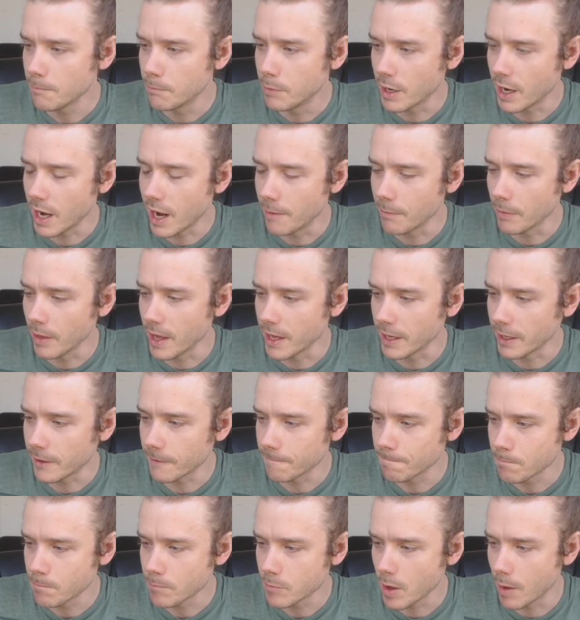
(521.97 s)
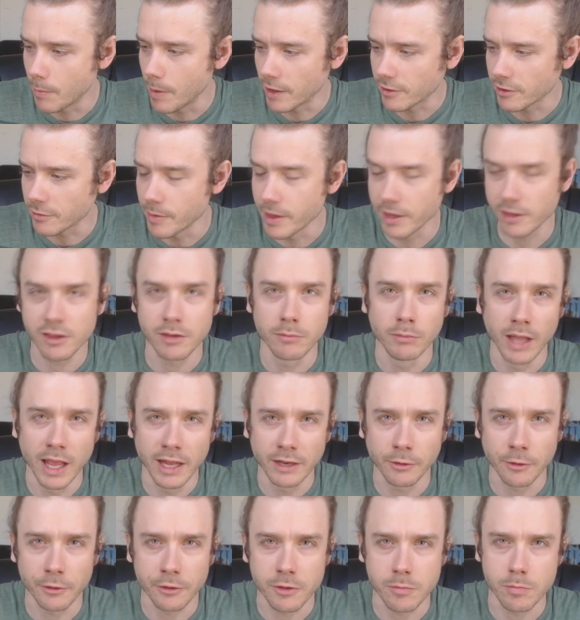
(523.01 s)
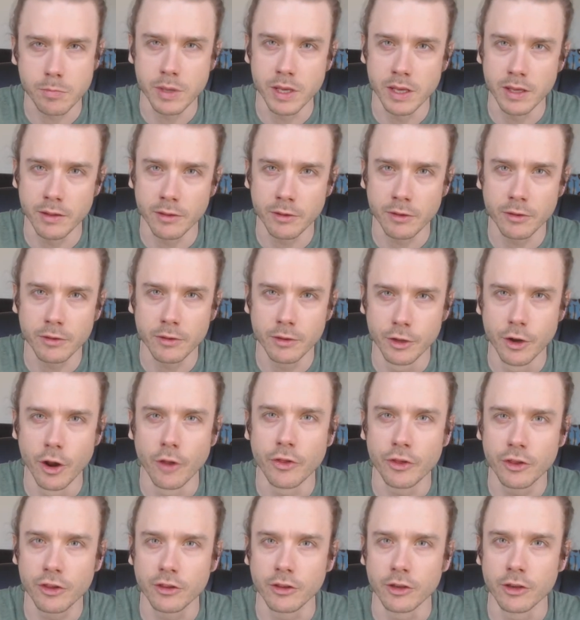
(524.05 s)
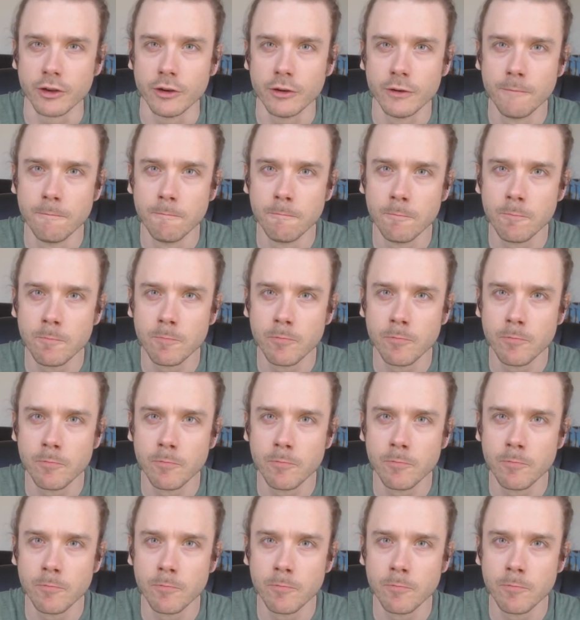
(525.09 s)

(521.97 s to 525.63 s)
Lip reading: But I'm like about to make some lentils and beans. You know the stew.